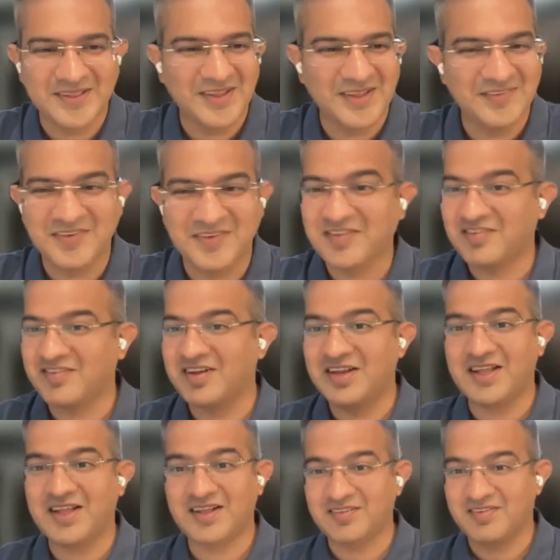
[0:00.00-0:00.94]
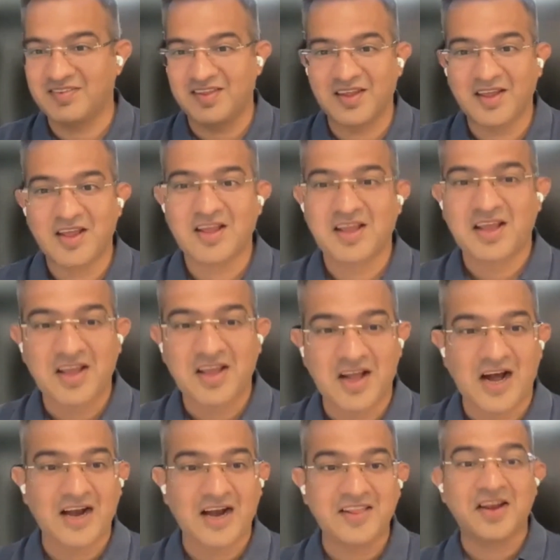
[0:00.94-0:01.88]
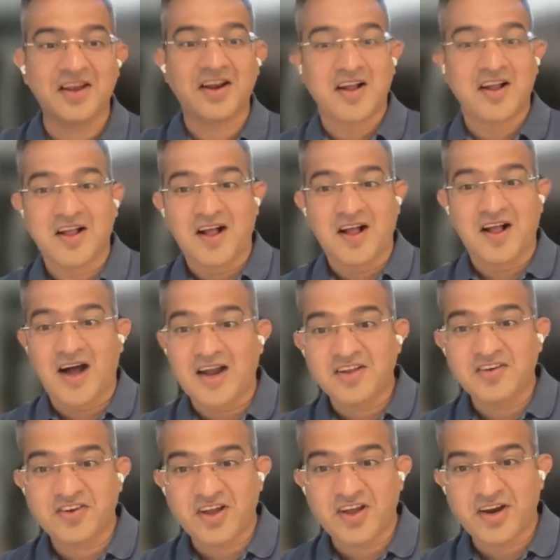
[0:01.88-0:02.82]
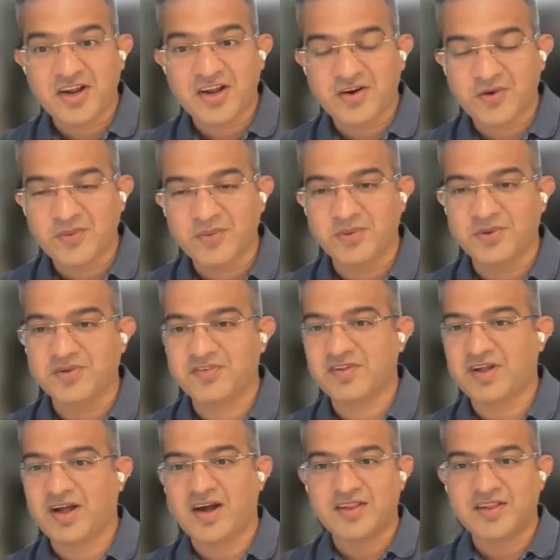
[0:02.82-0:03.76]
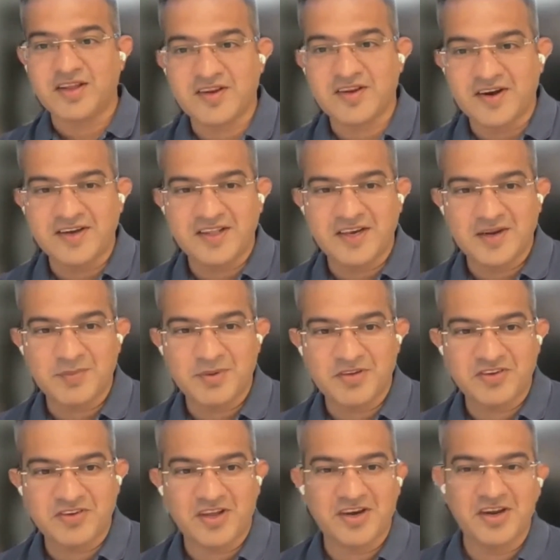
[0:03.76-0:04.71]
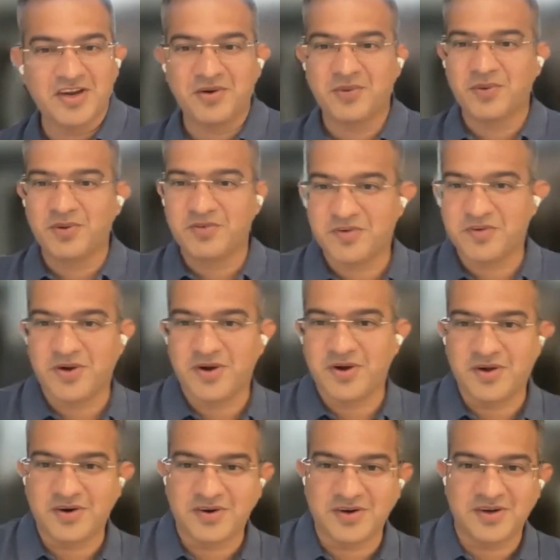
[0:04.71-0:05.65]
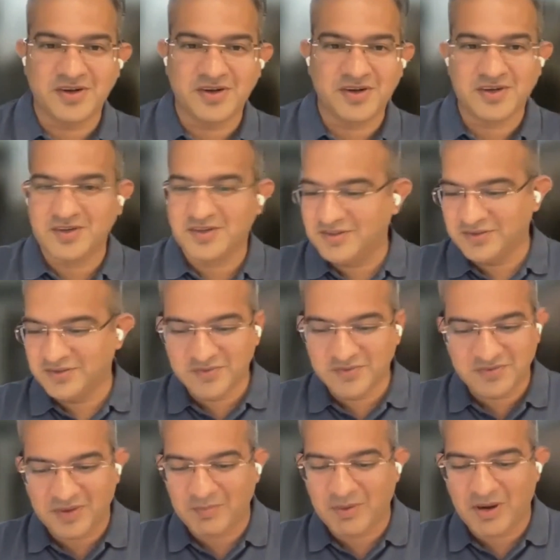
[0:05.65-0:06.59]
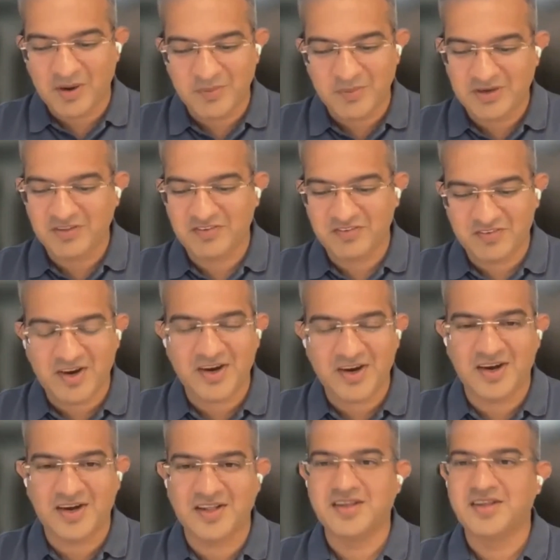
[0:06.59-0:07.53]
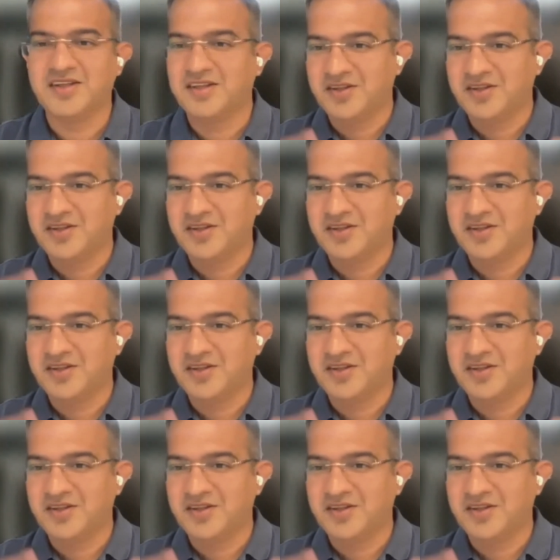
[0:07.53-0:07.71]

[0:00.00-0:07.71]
So they just I'm assuming say, you relate. Are the are the sharing rules? Are the criteria-based sharing rules, or uh, you know somehow it is shared?